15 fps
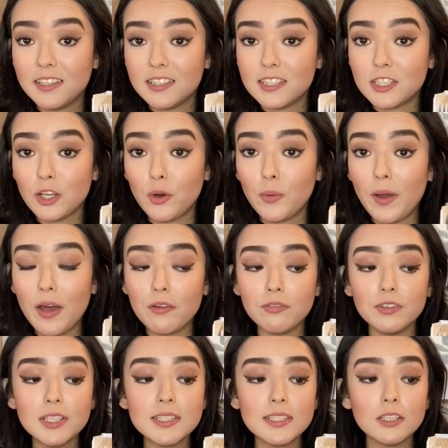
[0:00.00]
So
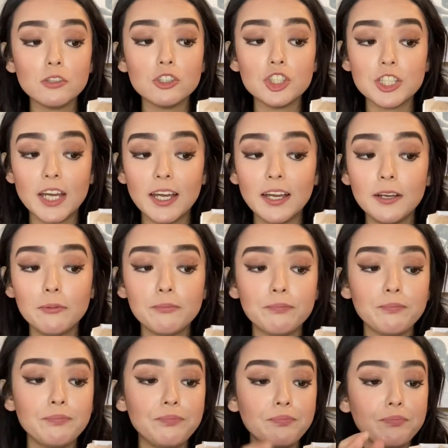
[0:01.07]
every single check,
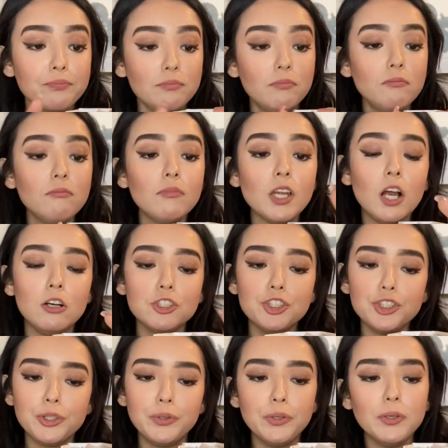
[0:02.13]
I'll
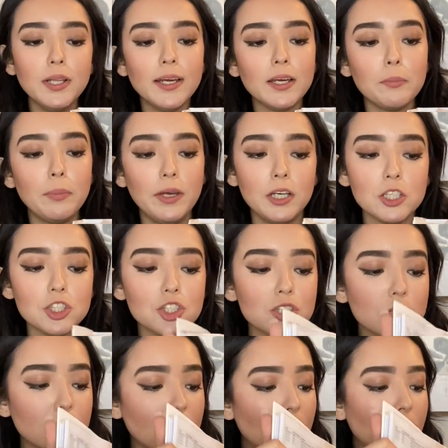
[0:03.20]
show you like a page.